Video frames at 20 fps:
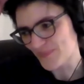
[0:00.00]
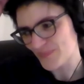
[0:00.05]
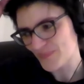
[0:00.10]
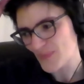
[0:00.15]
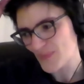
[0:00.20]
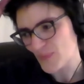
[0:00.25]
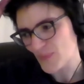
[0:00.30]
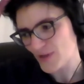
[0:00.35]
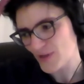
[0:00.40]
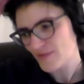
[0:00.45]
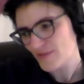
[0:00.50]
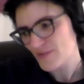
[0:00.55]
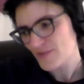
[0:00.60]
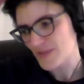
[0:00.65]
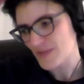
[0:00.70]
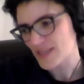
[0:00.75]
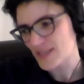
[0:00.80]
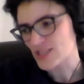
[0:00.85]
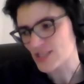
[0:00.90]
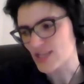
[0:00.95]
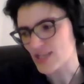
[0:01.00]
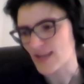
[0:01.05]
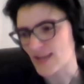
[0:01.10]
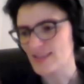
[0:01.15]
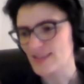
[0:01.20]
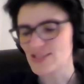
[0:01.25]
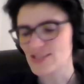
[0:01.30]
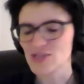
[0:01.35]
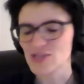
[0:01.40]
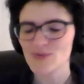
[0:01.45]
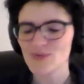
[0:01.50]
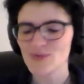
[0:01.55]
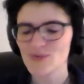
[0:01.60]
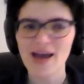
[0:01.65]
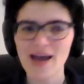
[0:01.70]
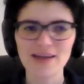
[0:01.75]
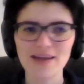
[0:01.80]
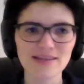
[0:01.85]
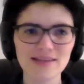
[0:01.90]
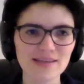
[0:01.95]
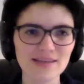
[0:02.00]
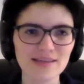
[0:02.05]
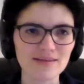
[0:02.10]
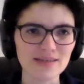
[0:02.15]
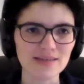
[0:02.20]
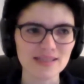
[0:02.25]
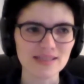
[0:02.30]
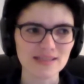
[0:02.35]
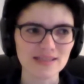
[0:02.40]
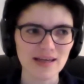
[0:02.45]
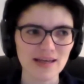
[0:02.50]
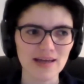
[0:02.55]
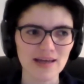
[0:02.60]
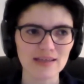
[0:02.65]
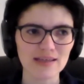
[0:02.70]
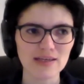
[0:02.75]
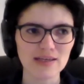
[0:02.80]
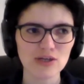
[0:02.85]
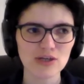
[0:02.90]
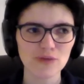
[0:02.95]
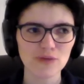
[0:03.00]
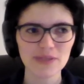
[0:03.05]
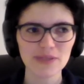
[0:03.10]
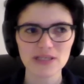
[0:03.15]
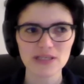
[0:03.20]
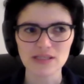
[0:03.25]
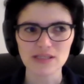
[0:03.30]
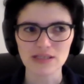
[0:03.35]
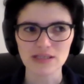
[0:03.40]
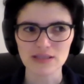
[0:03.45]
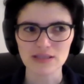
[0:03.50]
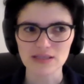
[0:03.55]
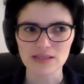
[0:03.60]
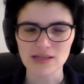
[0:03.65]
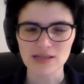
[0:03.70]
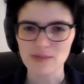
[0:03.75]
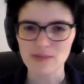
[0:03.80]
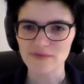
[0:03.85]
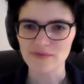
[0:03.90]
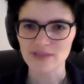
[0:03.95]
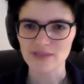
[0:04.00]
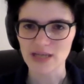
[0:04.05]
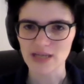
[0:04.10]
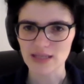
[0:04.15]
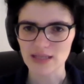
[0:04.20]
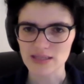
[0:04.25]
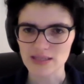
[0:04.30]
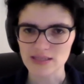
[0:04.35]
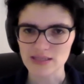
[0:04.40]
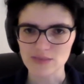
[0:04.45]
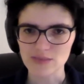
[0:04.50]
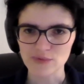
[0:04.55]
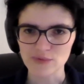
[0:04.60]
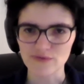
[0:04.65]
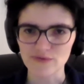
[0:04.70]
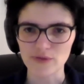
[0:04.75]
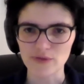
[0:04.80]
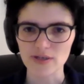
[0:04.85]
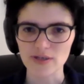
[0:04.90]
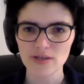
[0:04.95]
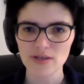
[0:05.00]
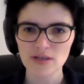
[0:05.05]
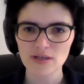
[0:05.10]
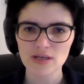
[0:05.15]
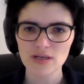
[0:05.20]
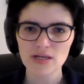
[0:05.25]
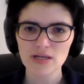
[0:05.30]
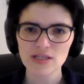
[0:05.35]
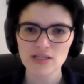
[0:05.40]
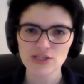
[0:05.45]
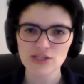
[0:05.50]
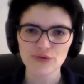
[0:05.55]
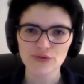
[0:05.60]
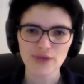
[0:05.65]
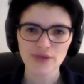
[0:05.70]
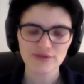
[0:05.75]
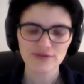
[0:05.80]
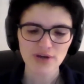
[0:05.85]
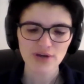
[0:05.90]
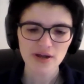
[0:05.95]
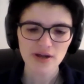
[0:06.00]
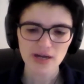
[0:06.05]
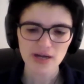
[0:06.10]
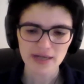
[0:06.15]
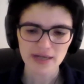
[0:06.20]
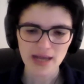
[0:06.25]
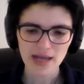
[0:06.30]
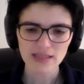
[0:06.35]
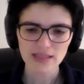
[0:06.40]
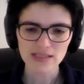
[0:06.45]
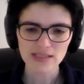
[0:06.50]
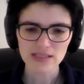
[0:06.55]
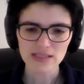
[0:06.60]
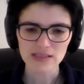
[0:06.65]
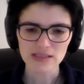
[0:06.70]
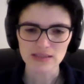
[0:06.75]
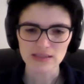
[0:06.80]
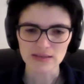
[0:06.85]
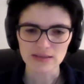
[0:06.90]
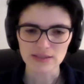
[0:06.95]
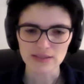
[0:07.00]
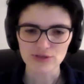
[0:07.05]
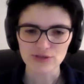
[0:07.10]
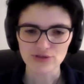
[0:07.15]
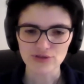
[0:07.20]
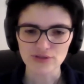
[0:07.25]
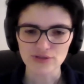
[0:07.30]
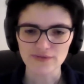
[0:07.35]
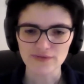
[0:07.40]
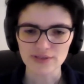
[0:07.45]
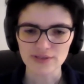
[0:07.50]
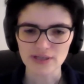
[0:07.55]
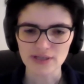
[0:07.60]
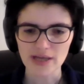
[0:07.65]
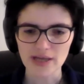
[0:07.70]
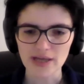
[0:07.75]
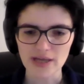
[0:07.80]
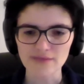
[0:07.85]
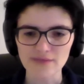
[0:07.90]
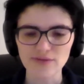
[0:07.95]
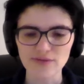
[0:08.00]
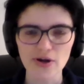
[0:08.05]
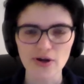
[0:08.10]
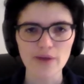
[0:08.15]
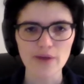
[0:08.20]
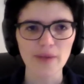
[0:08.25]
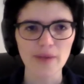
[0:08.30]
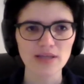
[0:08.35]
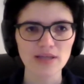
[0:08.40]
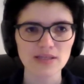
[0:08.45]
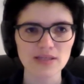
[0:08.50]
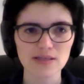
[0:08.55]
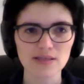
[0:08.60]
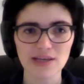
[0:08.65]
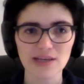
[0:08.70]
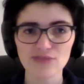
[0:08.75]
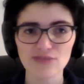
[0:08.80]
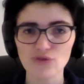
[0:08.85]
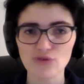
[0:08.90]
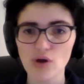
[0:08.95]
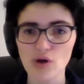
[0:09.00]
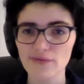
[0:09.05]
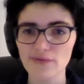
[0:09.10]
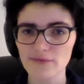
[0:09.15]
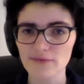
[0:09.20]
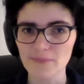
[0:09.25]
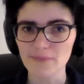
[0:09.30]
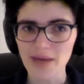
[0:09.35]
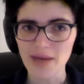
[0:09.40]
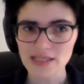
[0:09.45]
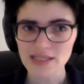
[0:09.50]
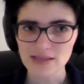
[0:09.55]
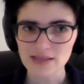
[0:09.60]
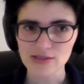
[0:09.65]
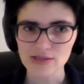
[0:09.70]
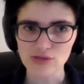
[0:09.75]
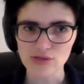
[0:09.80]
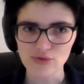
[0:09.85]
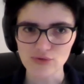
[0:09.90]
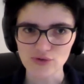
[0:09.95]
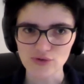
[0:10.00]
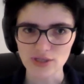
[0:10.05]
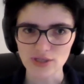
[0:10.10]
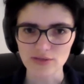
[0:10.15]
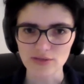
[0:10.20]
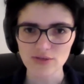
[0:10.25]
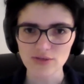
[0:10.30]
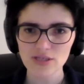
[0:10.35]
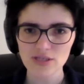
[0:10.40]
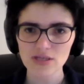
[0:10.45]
one of the biggest challenges we had here is that nobody has done this type of analysis before. So there are analyses in the literature for the case of dark matter scattering off of massless neutrinos,